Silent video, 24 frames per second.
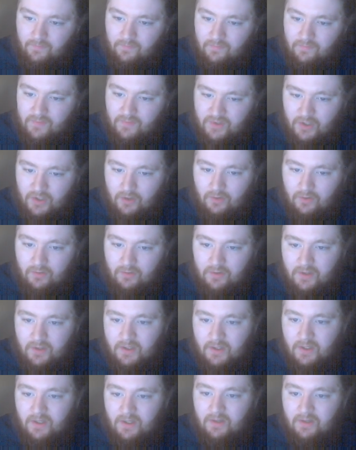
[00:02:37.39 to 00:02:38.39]
So
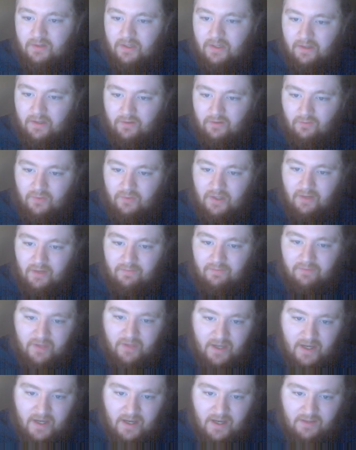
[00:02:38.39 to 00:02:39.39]
now that we have
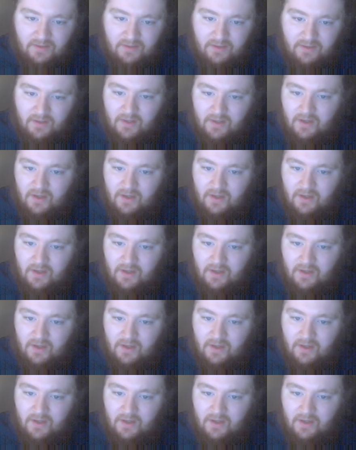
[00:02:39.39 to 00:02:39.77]
that,